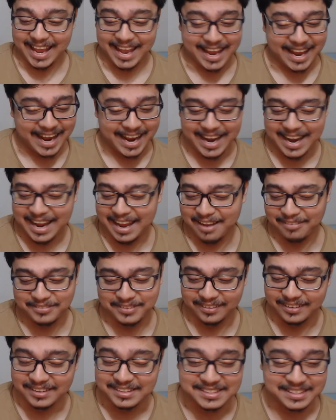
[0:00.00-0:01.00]
I have to
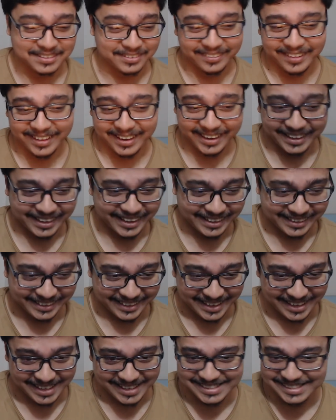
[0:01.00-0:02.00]
listen to that again,
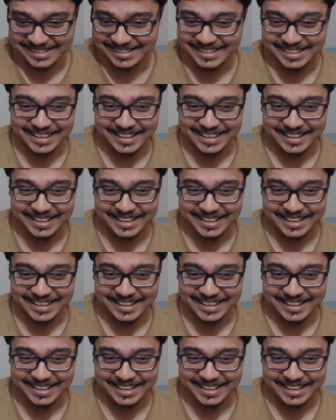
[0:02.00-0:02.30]
guys.